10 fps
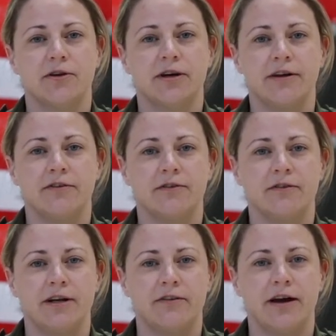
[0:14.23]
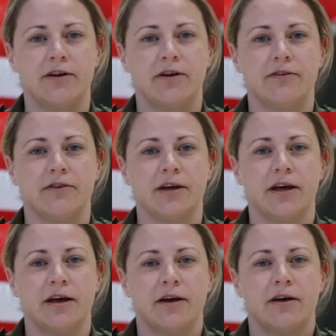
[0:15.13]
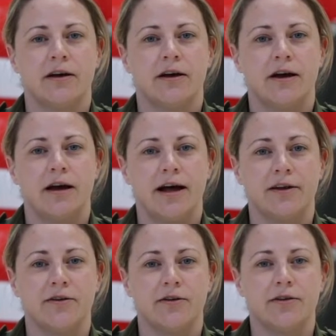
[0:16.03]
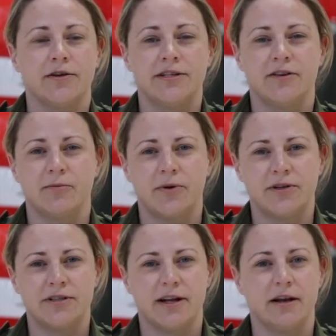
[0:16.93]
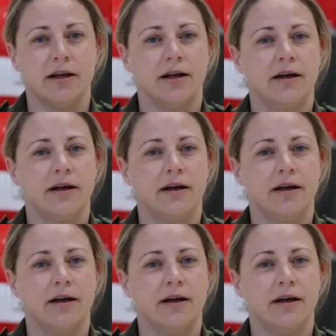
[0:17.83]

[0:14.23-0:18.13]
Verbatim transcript: looking after the fleet of aircraft and 37 personnel